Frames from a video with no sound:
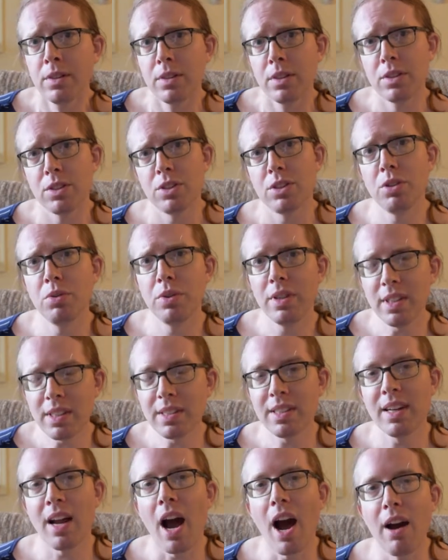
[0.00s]
So this
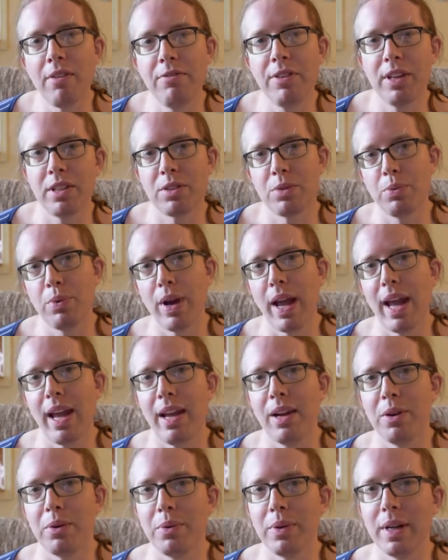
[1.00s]
is an obvious
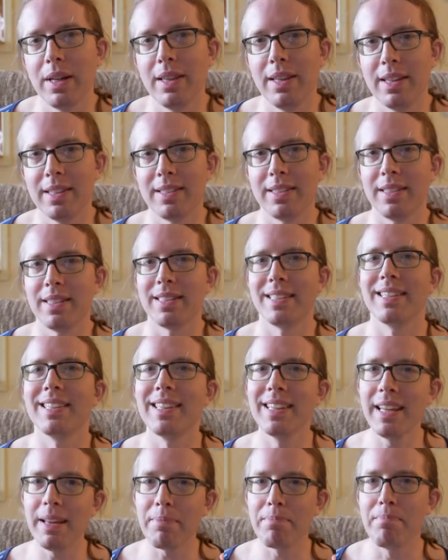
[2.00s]
way where this
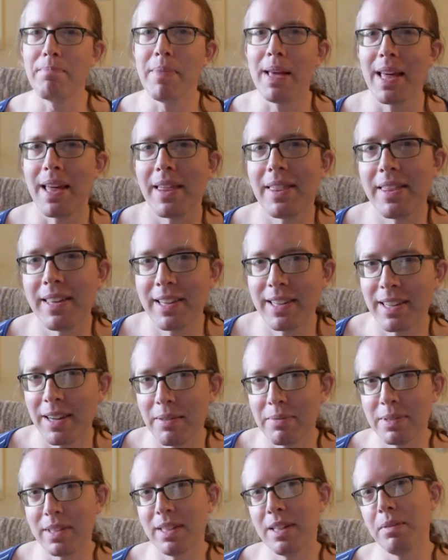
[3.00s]
sleep myth
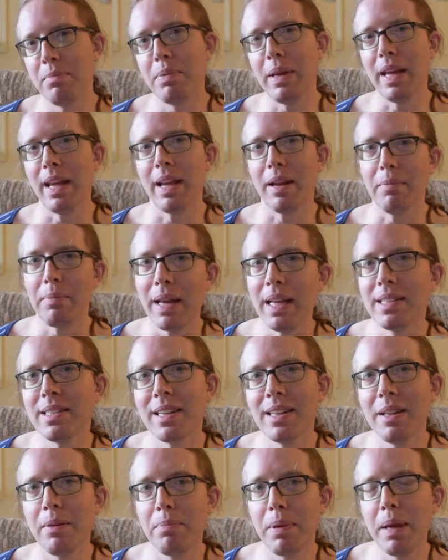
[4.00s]
comes into being.
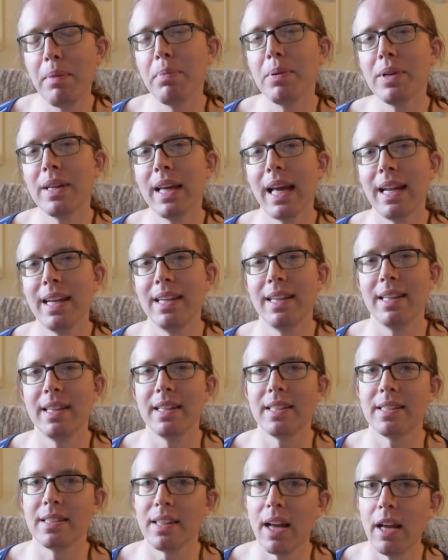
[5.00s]
Basically, people get into
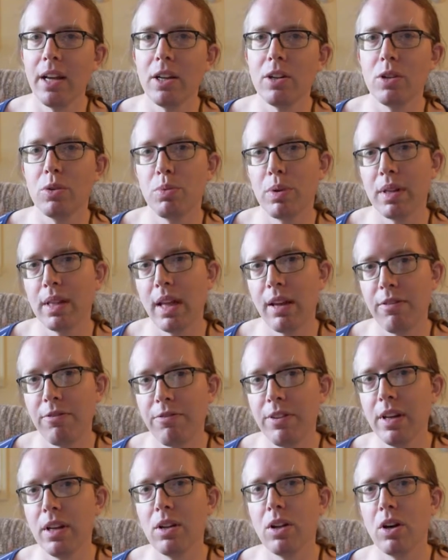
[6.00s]
this cycle where they
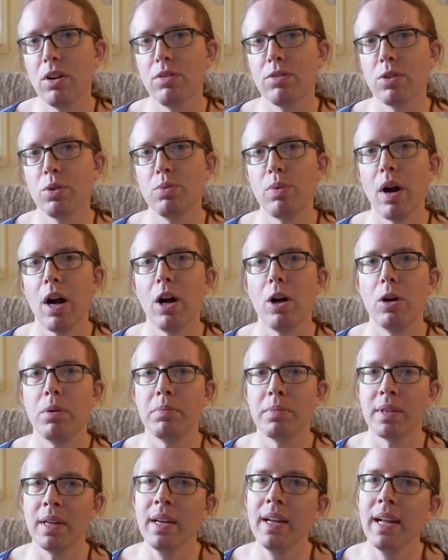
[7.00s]
feel
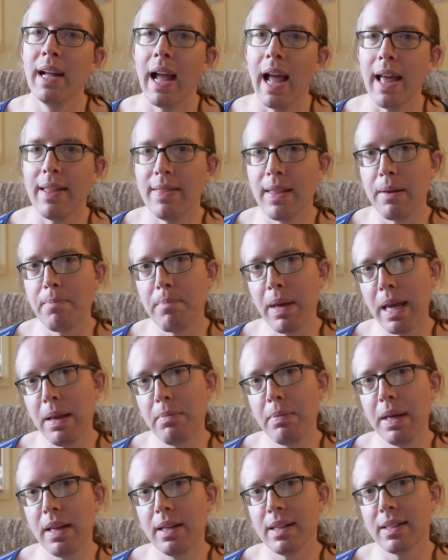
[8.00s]
overwhelmed, and they
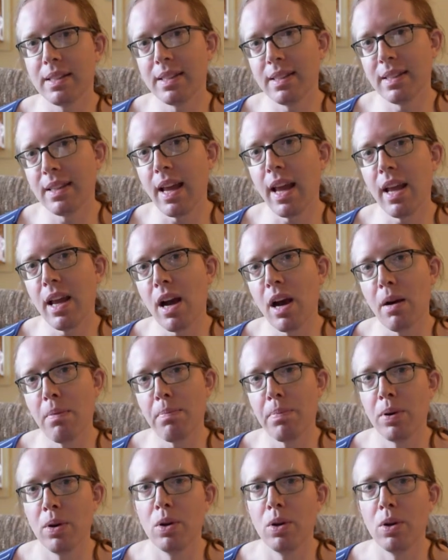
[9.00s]
maybe stay up